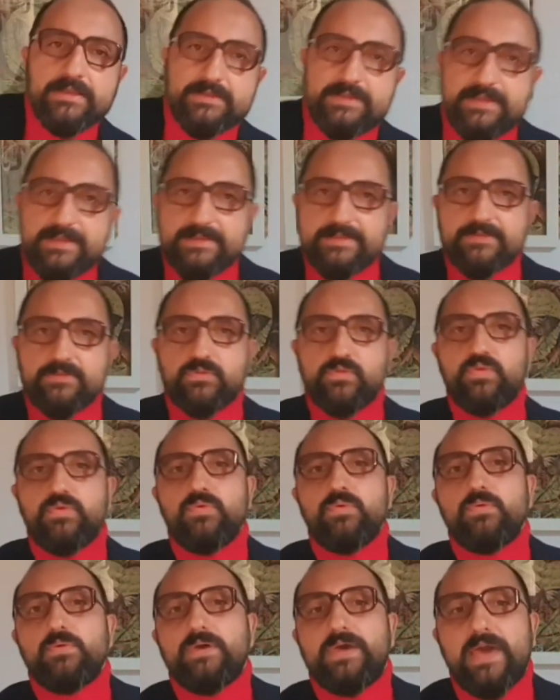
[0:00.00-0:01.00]
These
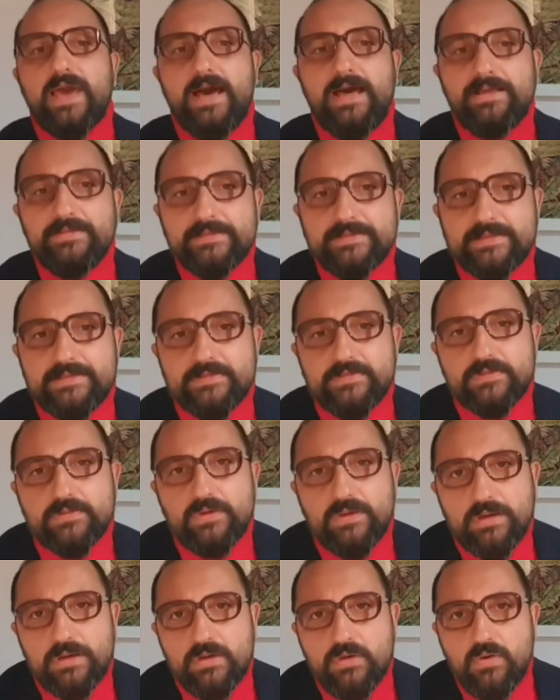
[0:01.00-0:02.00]
two causes
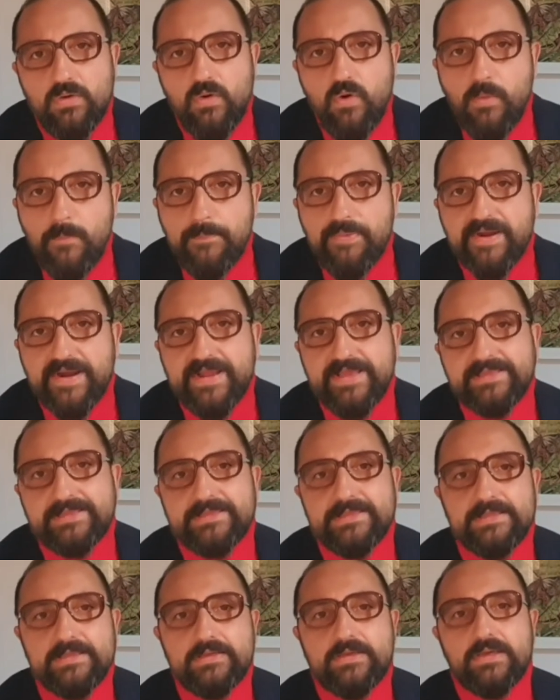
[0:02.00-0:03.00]

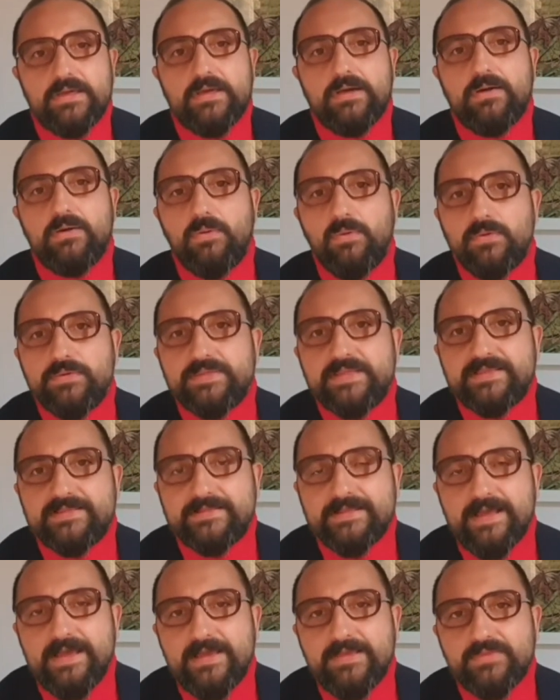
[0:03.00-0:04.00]
operating on the
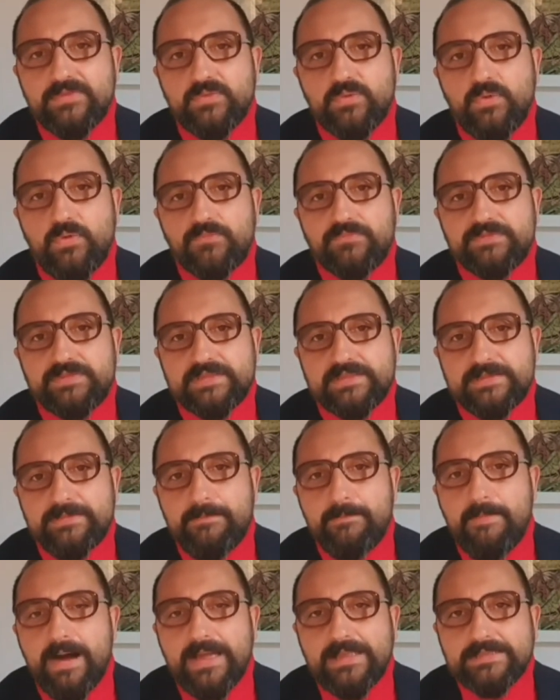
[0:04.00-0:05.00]
sides of
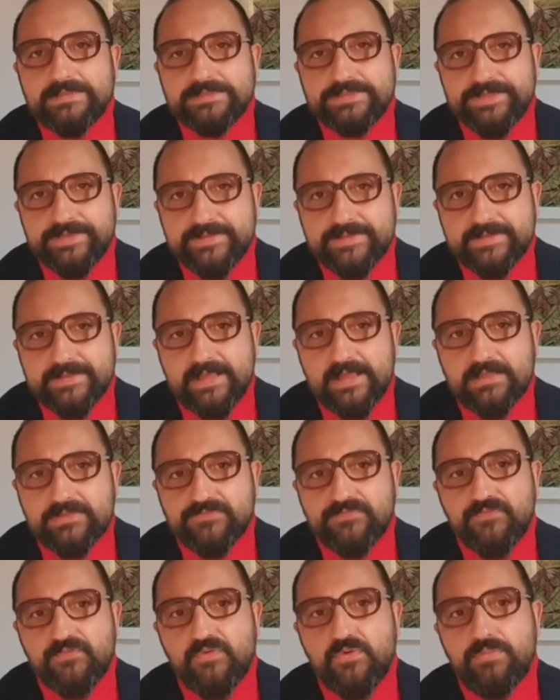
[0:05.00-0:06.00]
demand
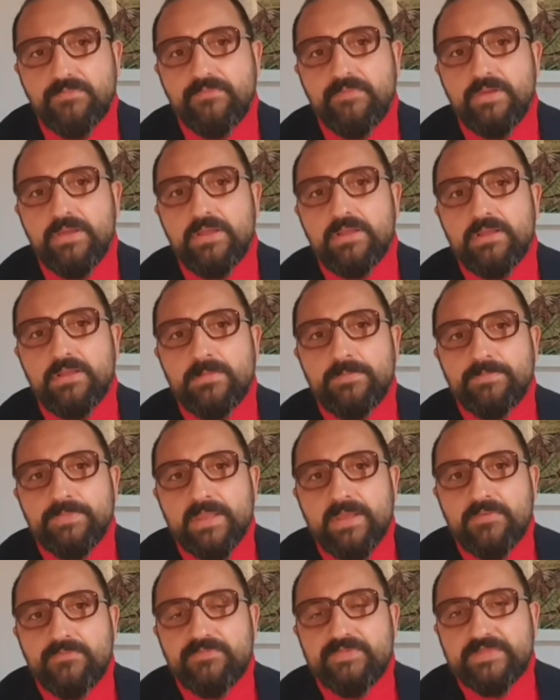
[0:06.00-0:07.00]
result from
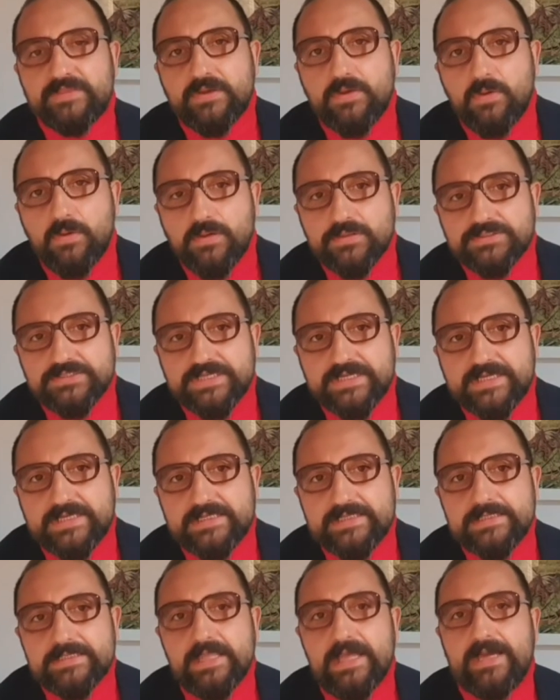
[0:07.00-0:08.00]

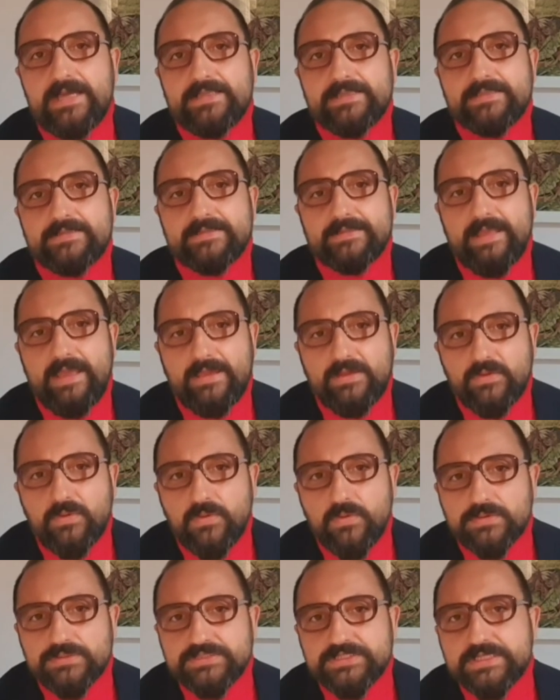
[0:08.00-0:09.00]
physiological and
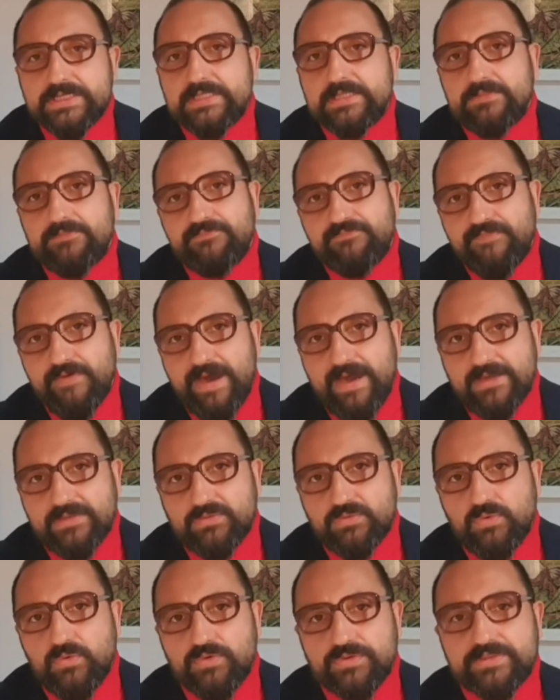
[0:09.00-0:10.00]
psychological
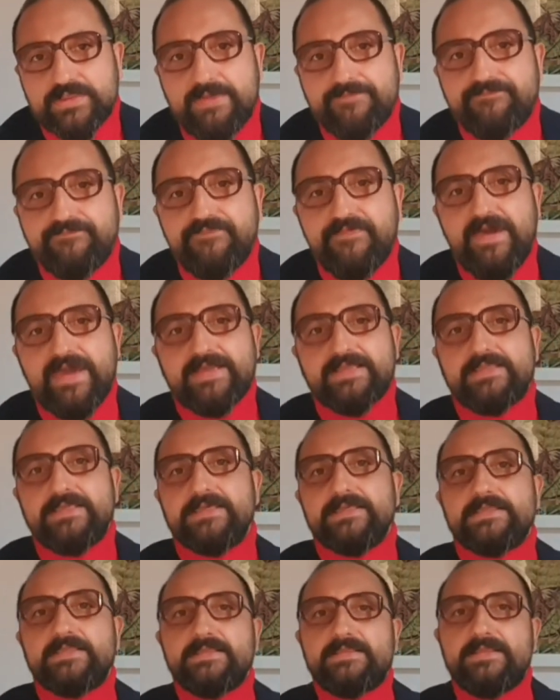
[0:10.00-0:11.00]
factors
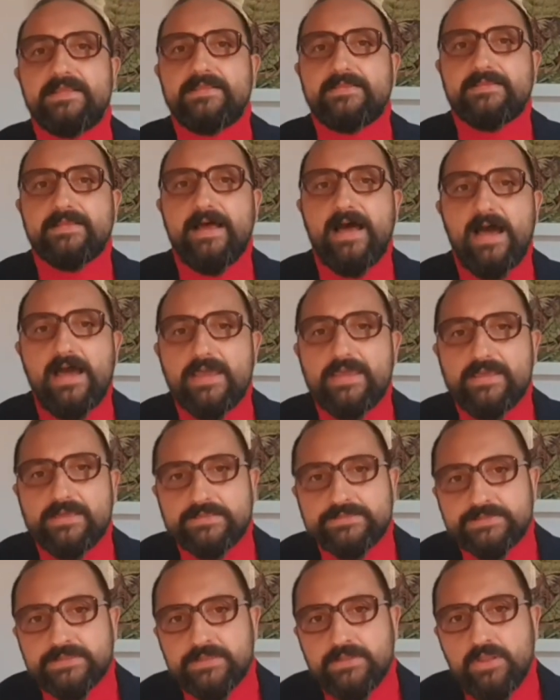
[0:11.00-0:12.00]
affecting the
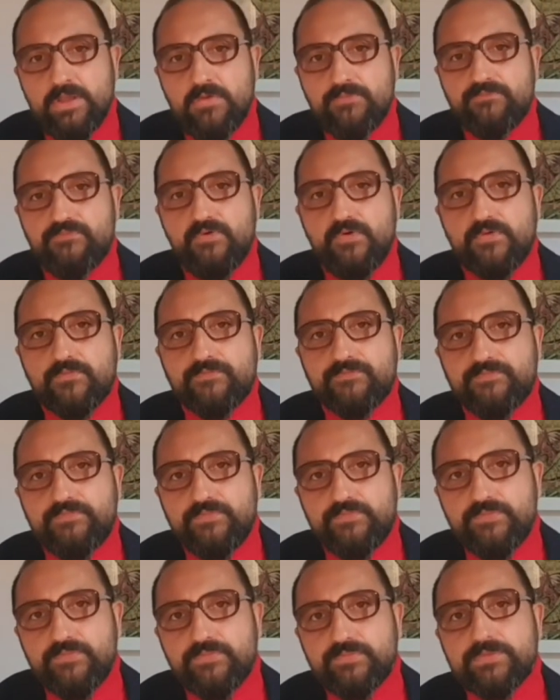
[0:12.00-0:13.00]
desire for
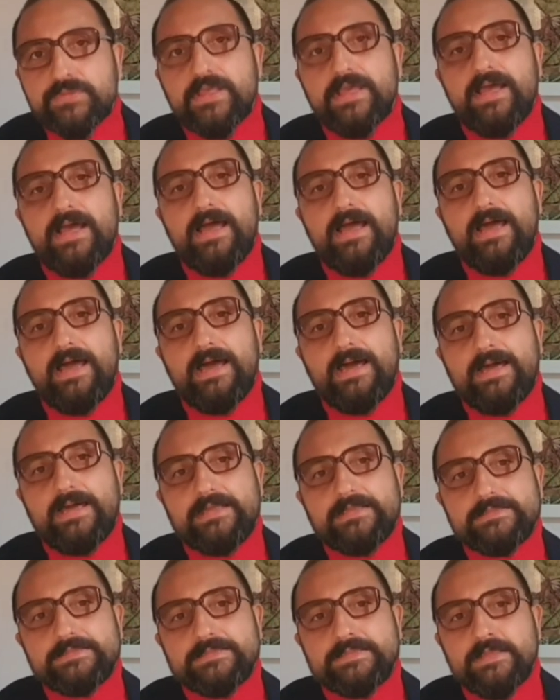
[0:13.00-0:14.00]
food
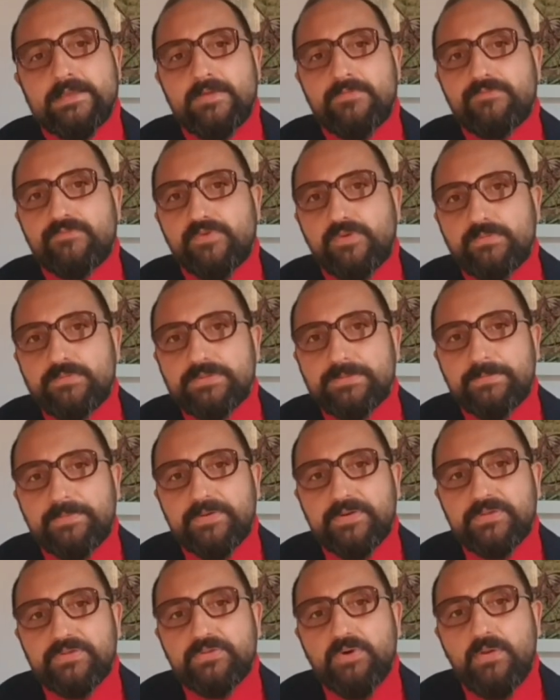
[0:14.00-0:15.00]
and from the
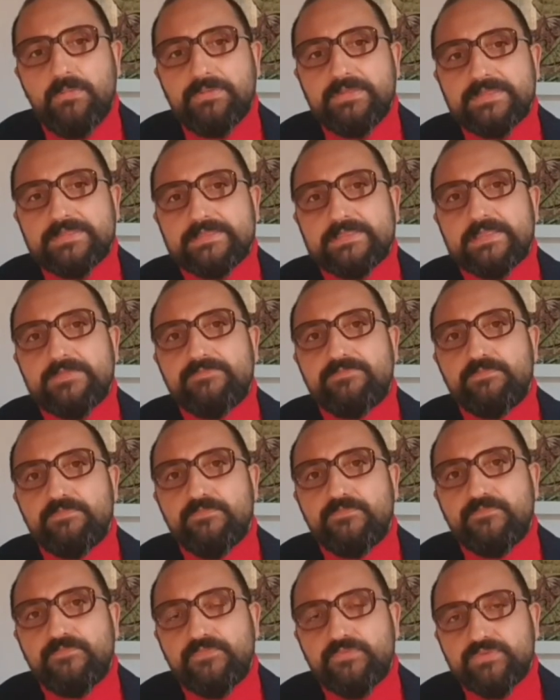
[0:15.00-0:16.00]
predominantly
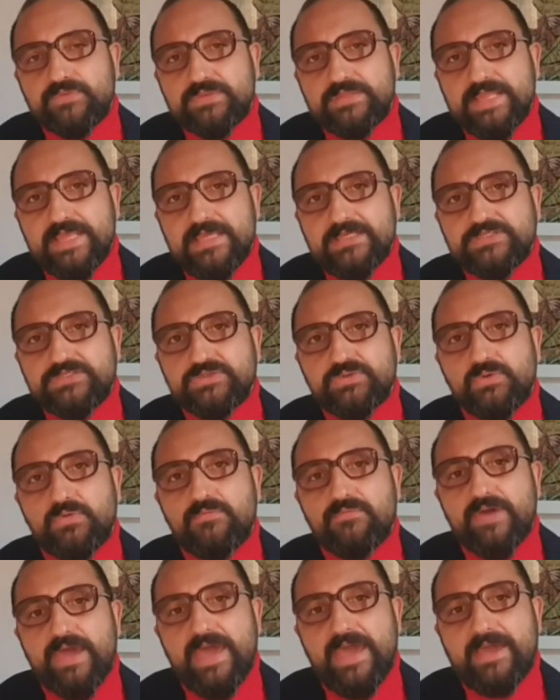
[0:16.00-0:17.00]
food nature
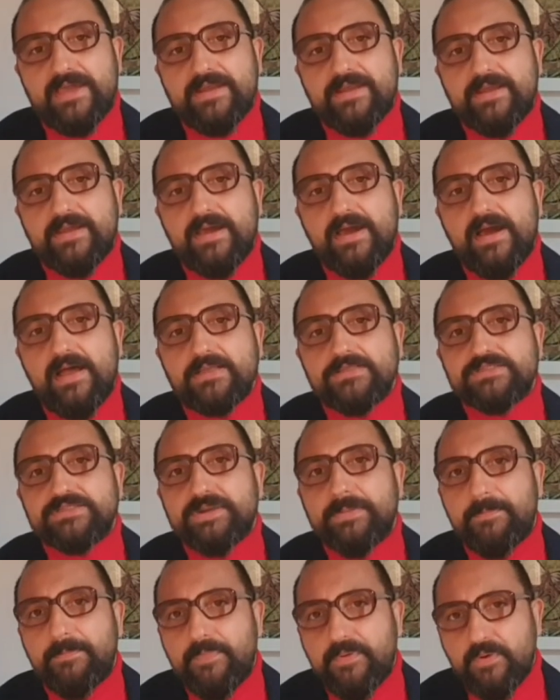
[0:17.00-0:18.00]
of
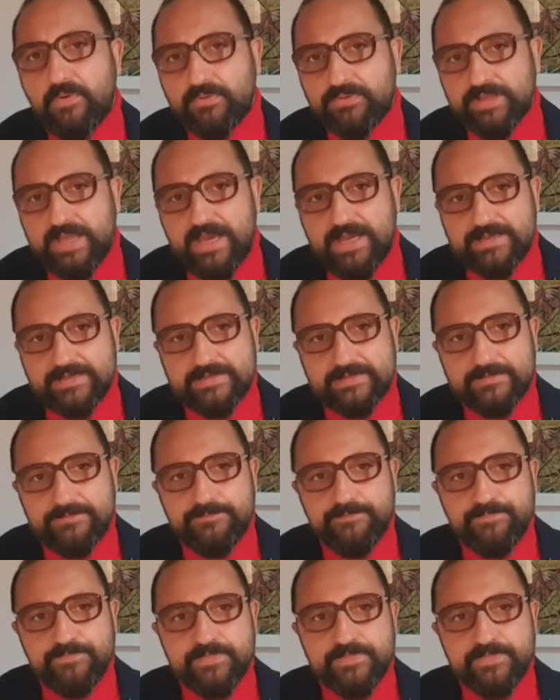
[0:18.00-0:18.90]
agricultural products.